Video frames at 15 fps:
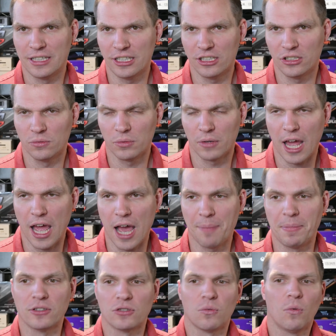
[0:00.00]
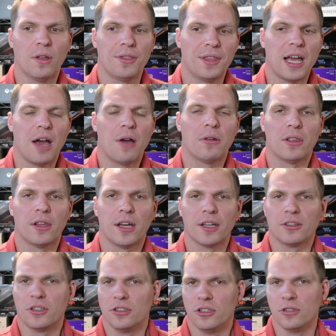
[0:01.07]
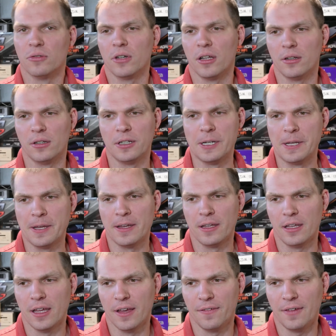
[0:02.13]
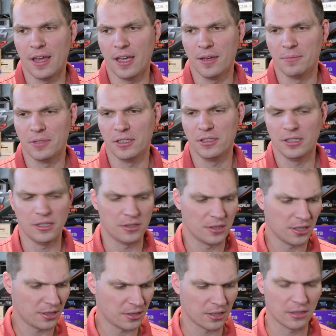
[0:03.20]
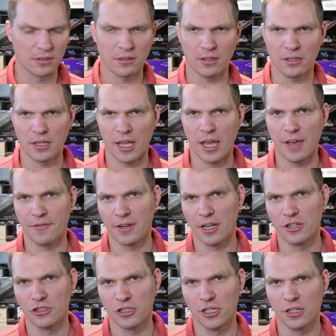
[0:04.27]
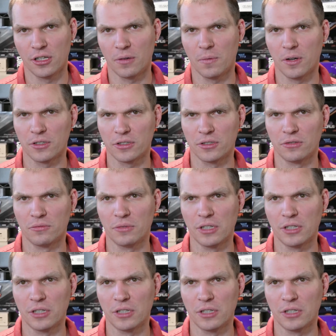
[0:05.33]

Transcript: this is what happens. One thing I would like to do, and if A M D sees this and they have an engineer that wants to